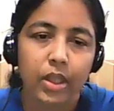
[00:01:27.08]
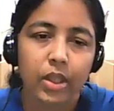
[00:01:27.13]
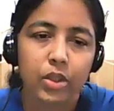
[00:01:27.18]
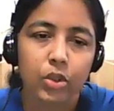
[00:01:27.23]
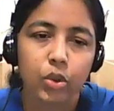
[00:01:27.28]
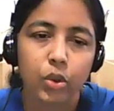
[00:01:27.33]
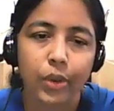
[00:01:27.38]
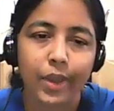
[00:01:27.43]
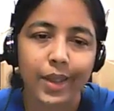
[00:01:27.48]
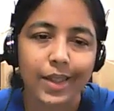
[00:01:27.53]

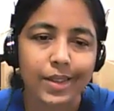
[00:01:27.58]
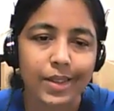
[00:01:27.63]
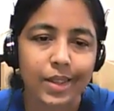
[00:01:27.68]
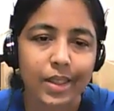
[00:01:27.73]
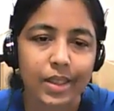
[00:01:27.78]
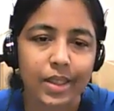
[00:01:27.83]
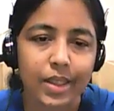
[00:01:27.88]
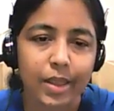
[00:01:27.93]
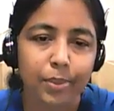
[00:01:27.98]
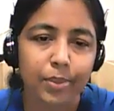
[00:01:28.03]
So its
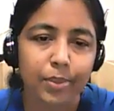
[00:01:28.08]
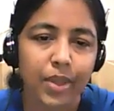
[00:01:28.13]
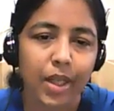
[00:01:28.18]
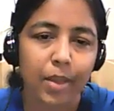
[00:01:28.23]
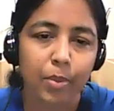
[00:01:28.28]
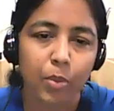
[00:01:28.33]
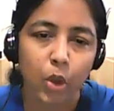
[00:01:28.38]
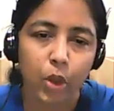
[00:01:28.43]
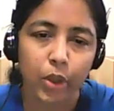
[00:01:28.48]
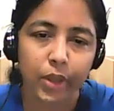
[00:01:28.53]
receptor
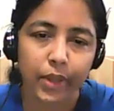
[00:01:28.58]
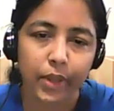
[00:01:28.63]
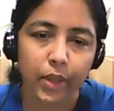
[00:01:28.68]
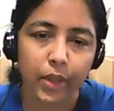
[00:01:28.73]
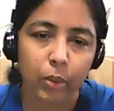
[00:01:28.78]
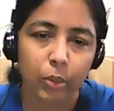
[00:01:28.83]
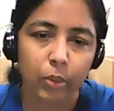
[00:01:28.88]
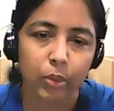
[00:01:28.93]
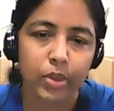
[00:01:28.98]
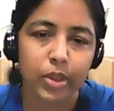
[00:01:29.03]

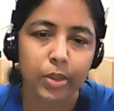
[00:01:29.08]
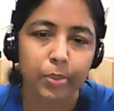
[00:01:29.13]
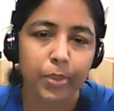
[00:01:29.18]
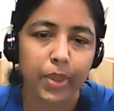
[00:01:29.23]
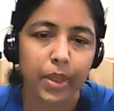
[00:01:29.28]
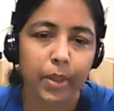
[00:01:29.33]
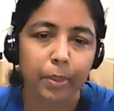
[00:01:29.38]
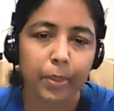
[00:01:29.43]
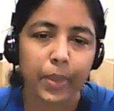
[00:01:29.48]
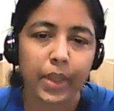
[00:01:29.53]
molecules
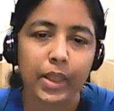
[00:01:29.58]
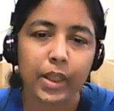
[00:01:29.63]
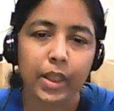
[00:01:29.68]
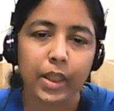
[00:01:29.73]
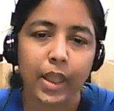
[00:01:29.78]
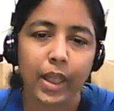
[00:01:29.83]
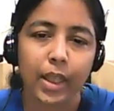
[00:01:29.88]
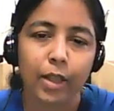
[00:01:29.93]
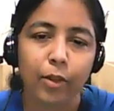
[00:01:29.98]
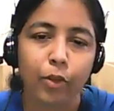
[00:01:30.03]
permit
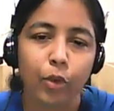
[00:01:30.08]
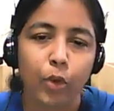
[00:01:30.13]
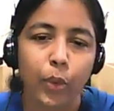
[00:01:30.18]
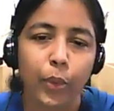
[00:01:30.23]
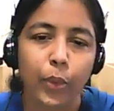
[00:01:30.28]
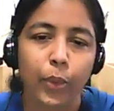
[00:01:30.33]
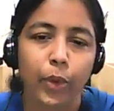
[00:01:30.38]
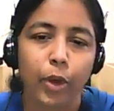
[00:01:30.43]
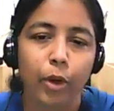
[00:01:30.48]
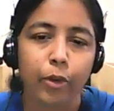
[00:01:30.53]
and
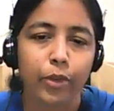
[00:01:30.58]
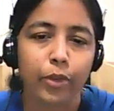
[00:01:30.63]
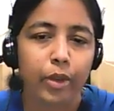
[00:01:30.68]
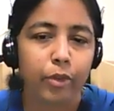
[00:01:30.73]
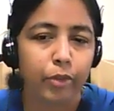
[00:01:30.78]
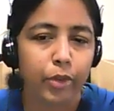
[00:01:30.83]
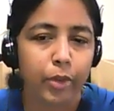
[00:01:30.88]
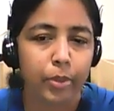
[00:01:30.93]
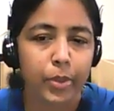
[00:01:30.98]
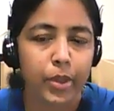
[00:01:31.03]
flow of
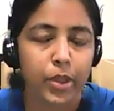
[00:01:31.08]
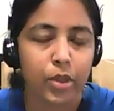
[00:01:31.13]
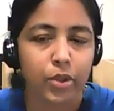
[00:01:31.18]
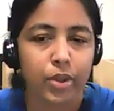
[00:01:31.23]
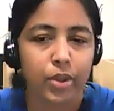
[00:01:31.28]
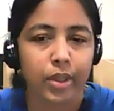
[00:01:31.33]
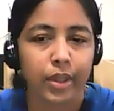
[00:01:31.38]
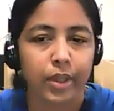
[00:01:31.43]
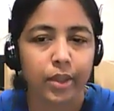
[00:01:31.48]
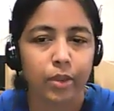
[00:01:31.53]

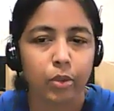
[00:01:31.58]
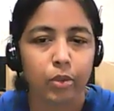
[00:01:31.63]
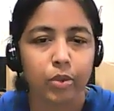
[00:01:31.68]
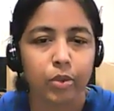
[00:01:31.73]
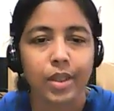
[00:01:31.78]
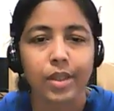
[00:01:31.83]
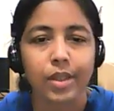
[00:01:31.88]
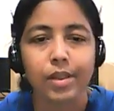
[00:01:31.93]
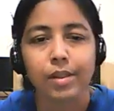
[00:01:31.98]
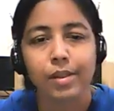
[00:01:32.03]
information into
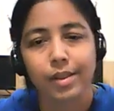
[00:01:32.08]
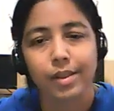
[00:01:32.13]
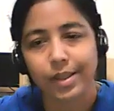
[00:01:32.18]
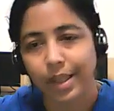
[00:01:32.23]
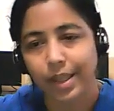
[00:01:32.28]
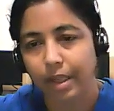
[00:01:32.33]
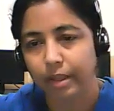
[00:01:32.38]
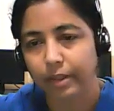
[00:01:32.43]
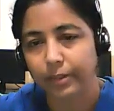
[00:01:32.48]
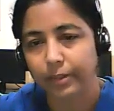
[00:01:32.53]
the
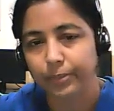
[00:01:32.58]
cell.